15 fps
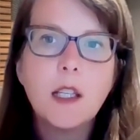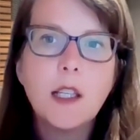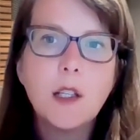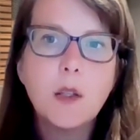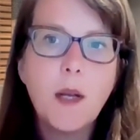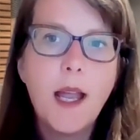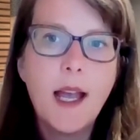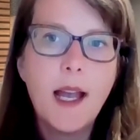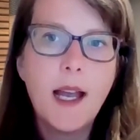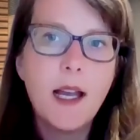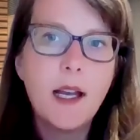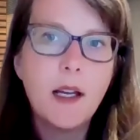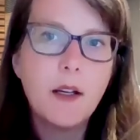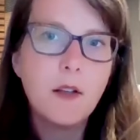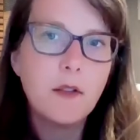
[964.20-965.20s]
you
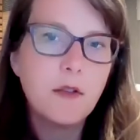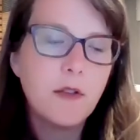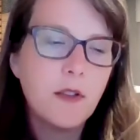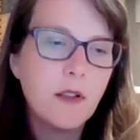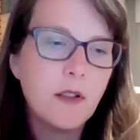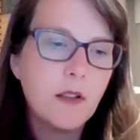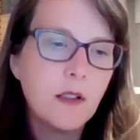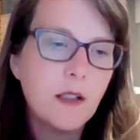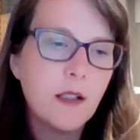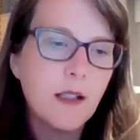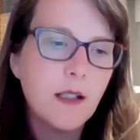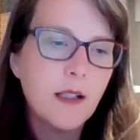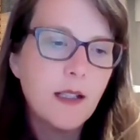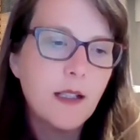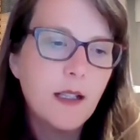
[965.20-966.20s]
have
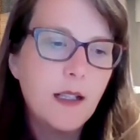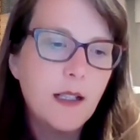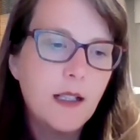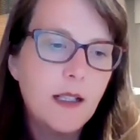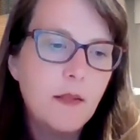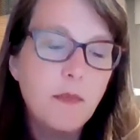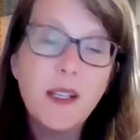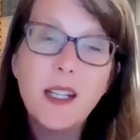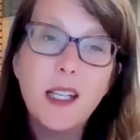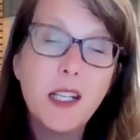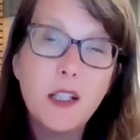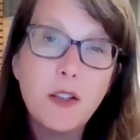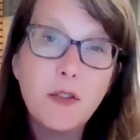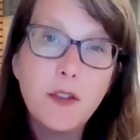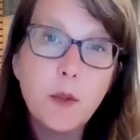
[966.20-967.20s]
an
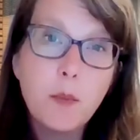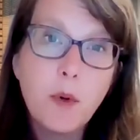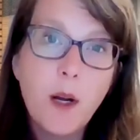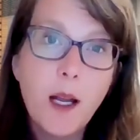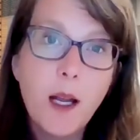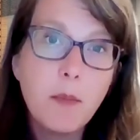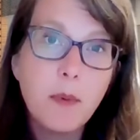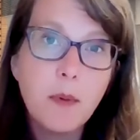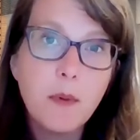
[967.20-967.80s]
interview prep.